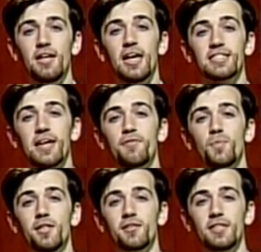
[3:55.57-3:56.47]
as Kevin
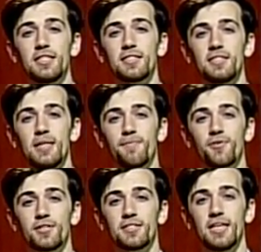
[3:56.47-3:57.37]
Willard leads the team
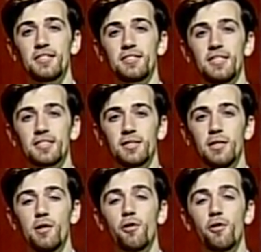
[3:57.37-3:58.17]
for his 10th season,